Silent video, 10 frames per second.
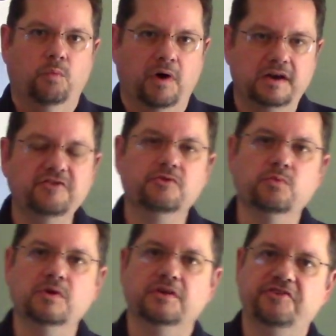What is a
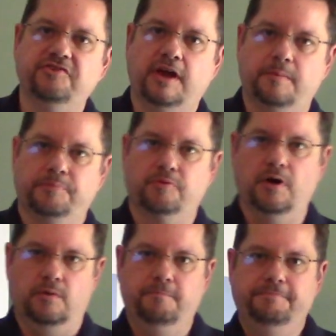real estate
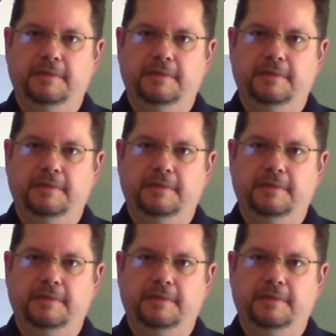pro?